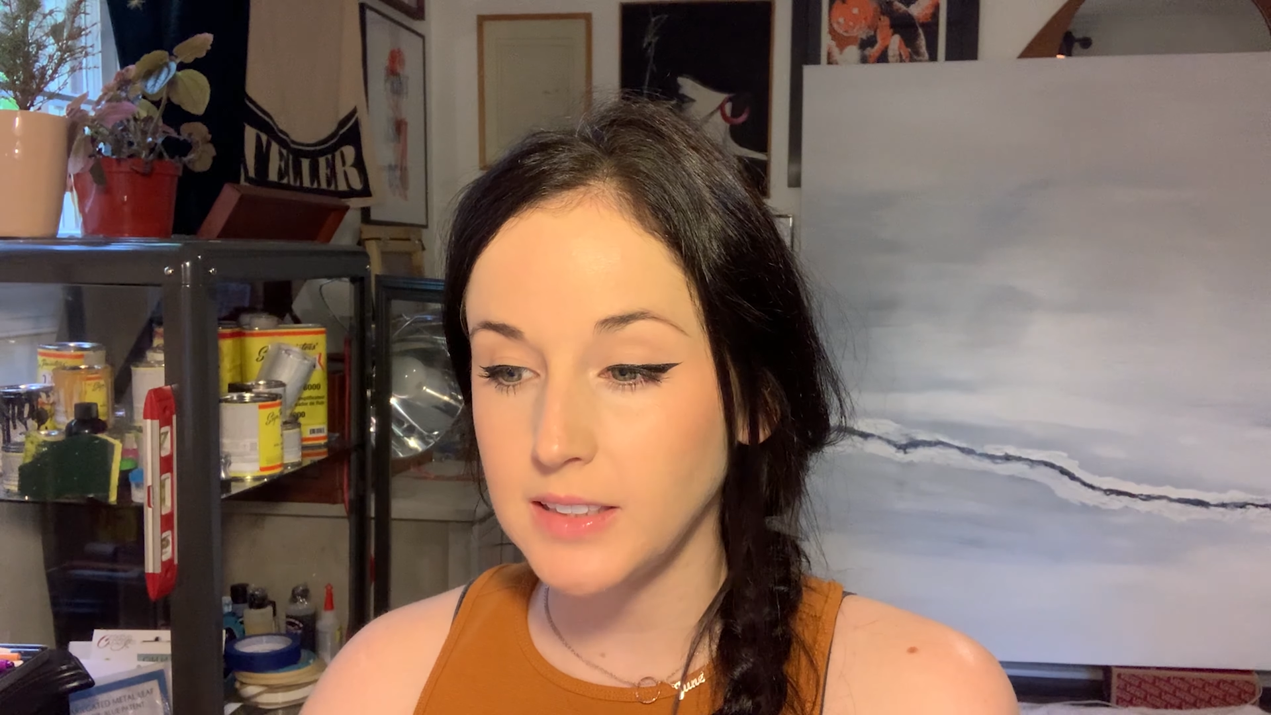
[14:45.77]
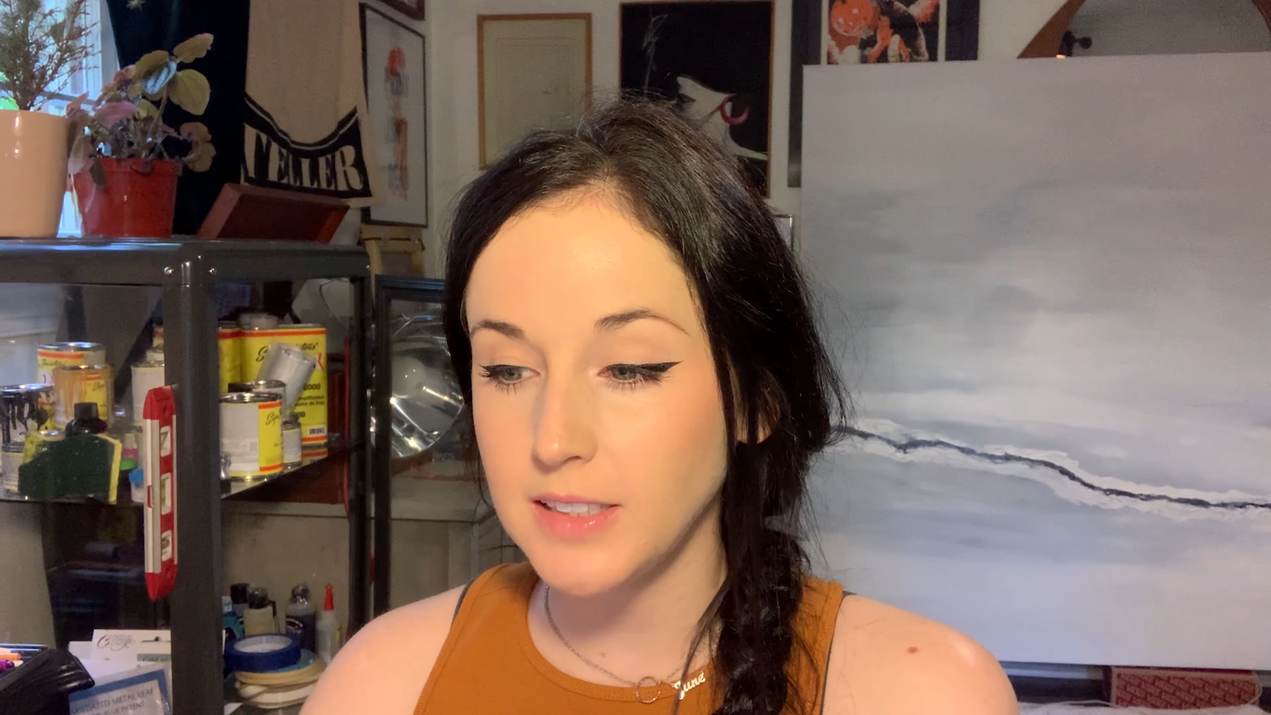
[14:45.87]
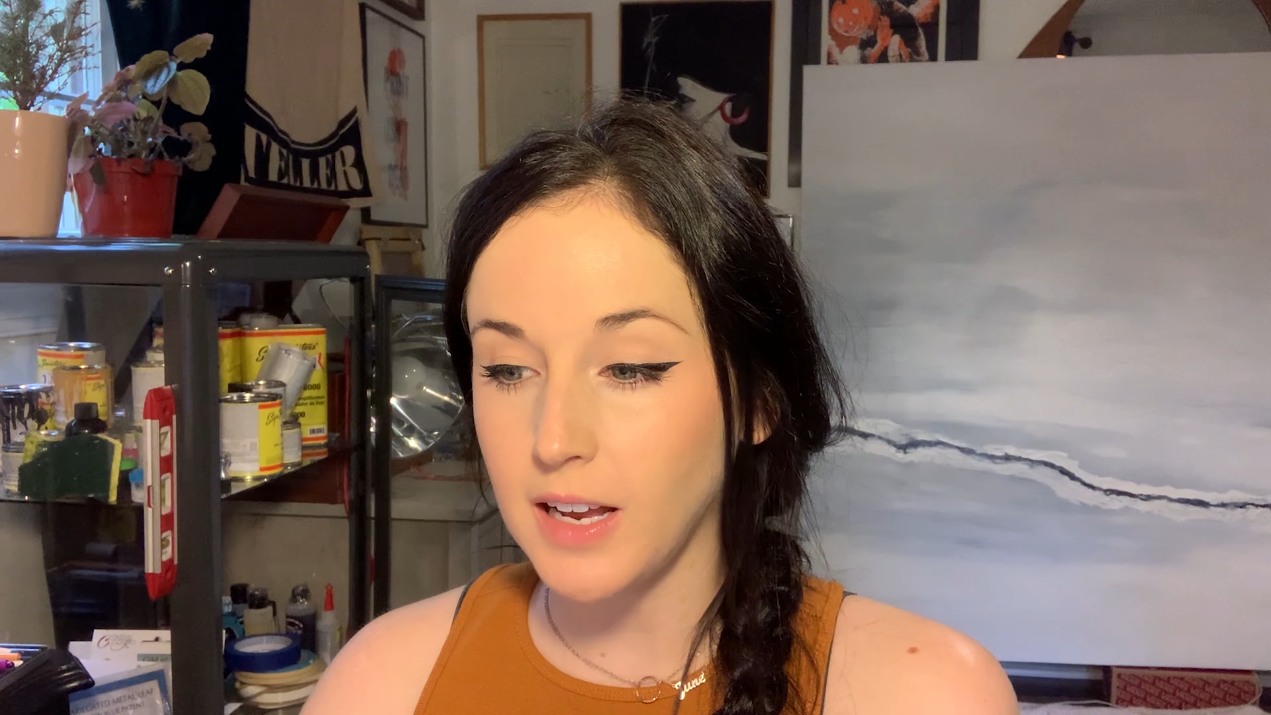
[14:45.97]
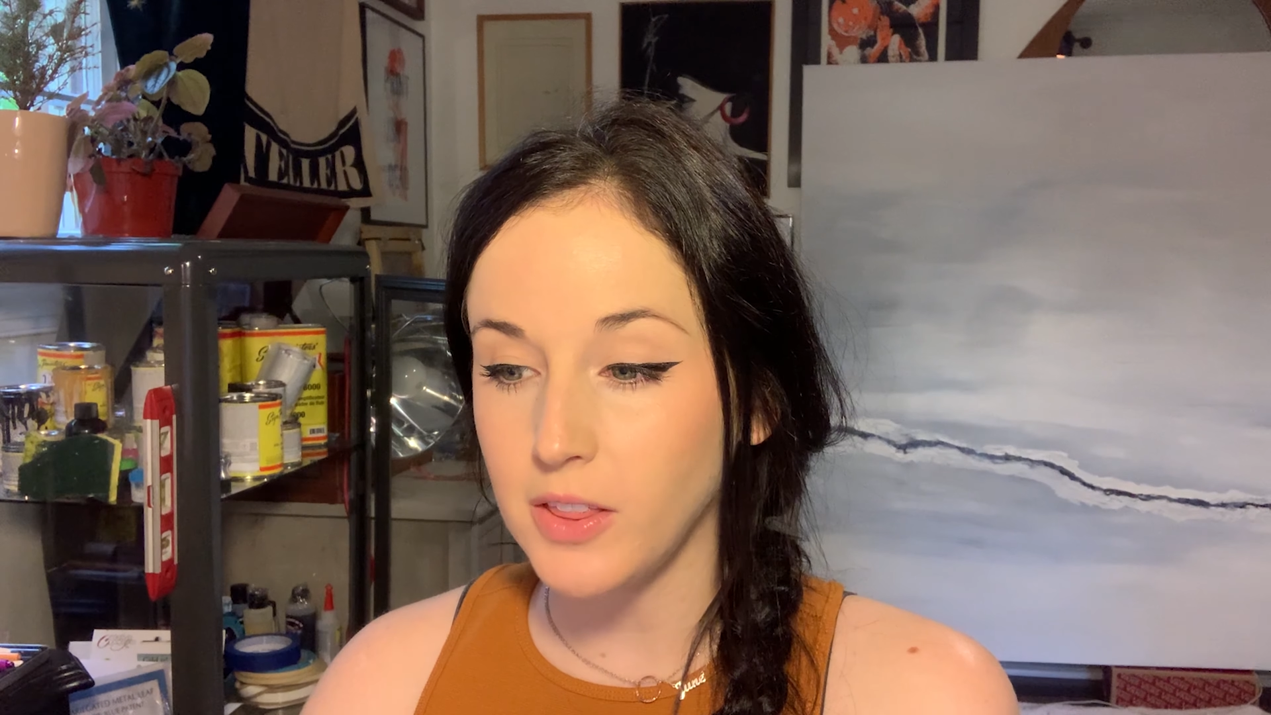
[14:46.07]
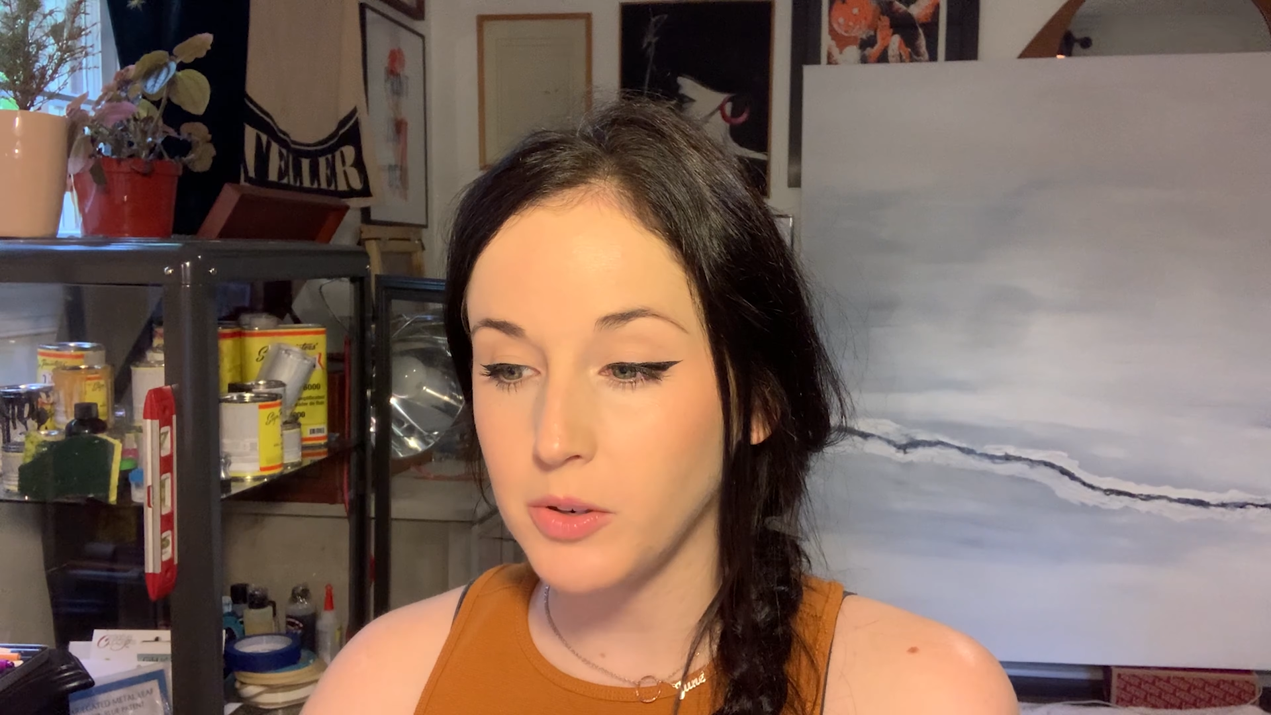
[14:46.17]
is
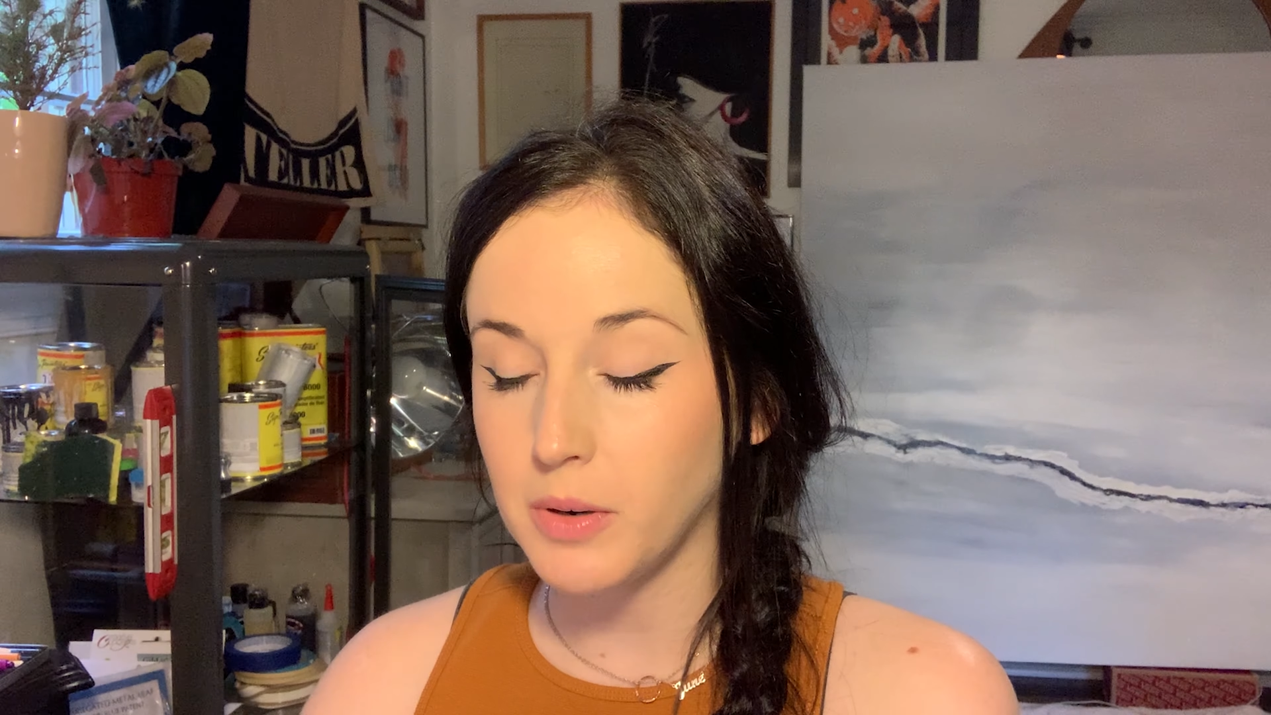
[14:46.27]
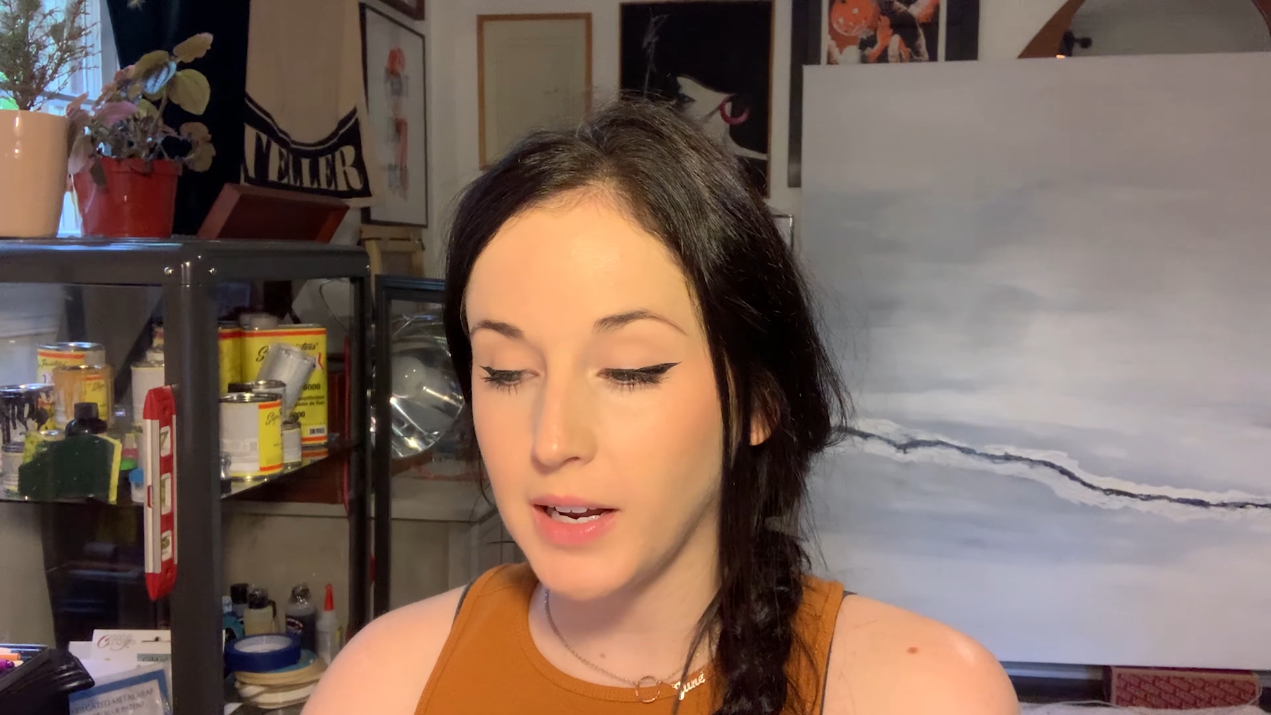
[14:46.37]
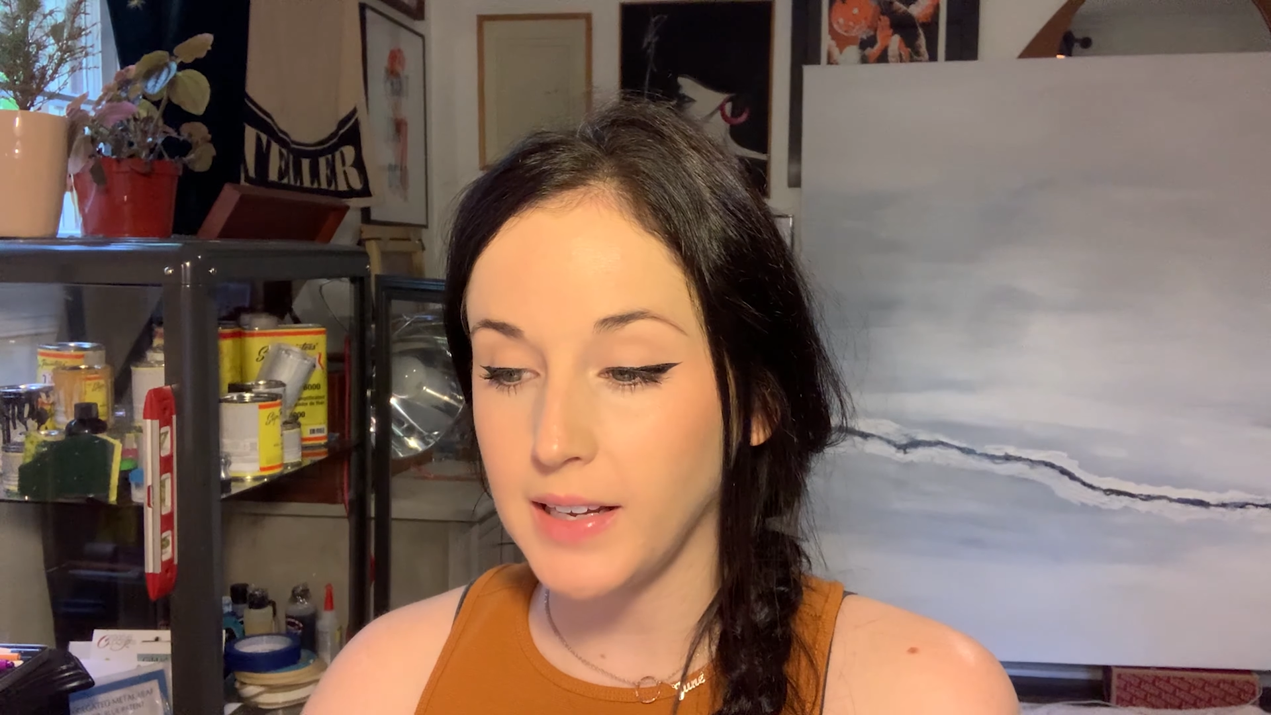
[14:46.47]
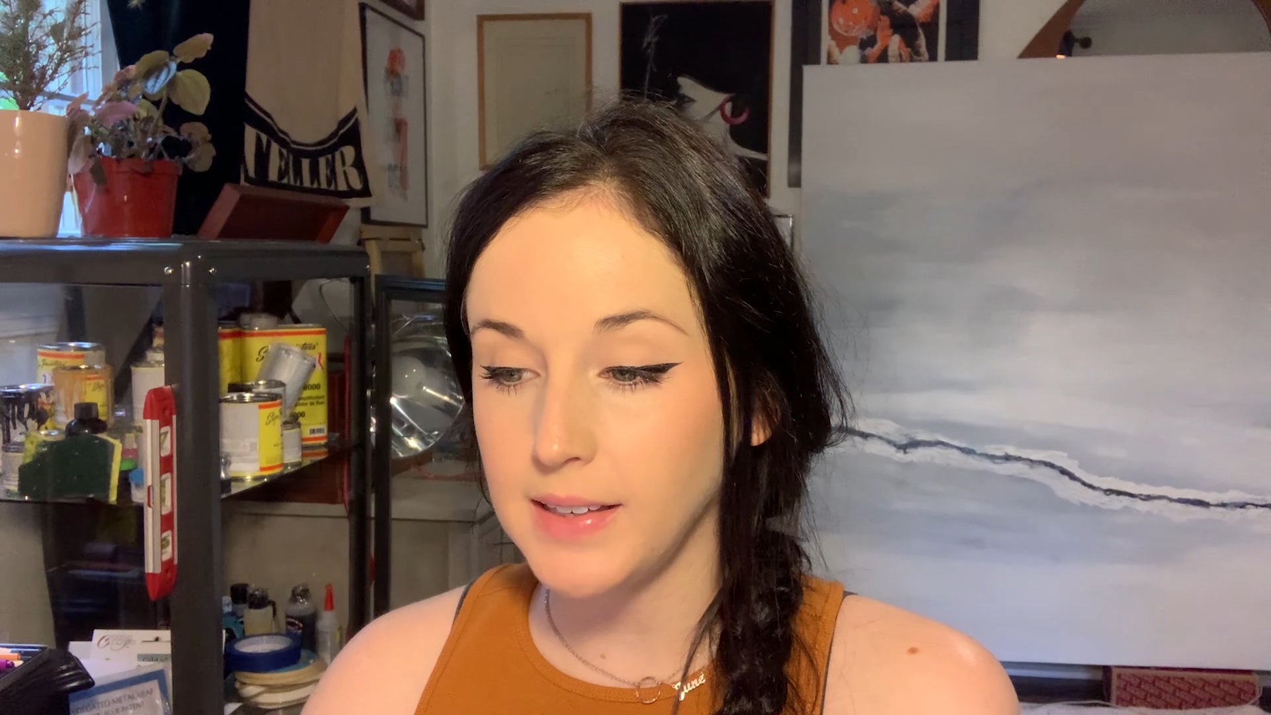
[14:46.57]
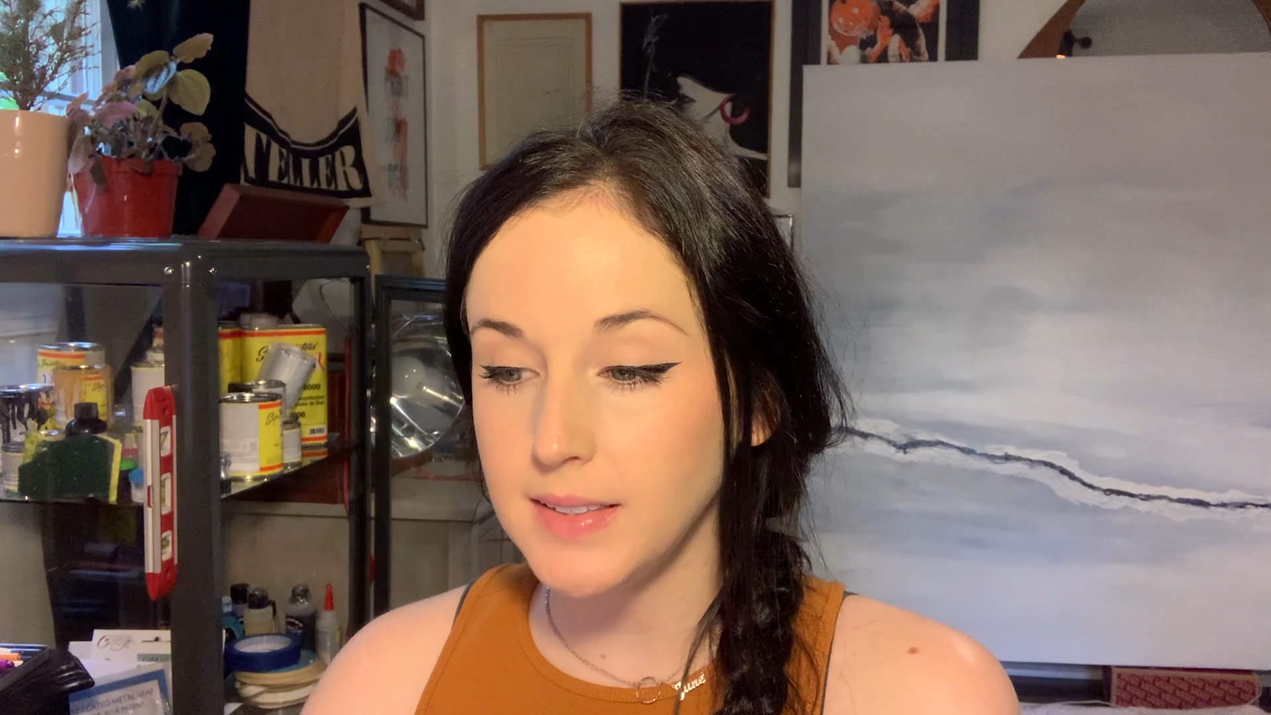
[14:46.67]
at the
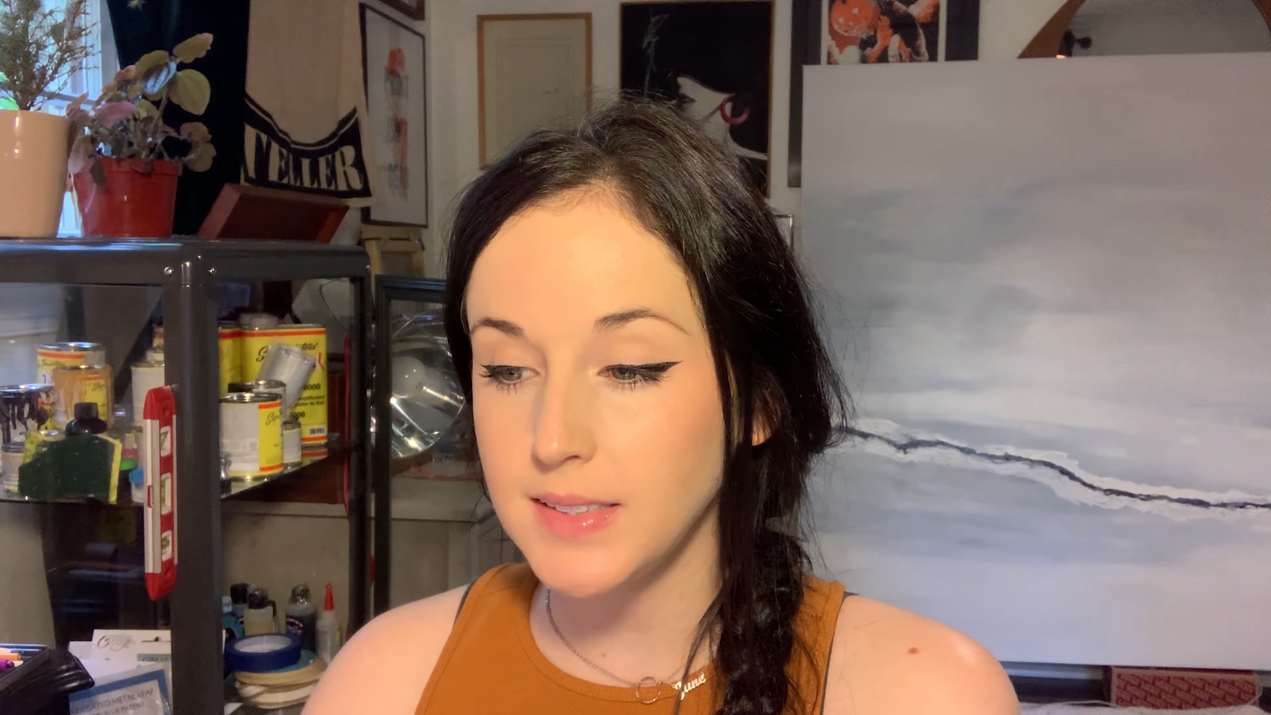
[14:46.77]
right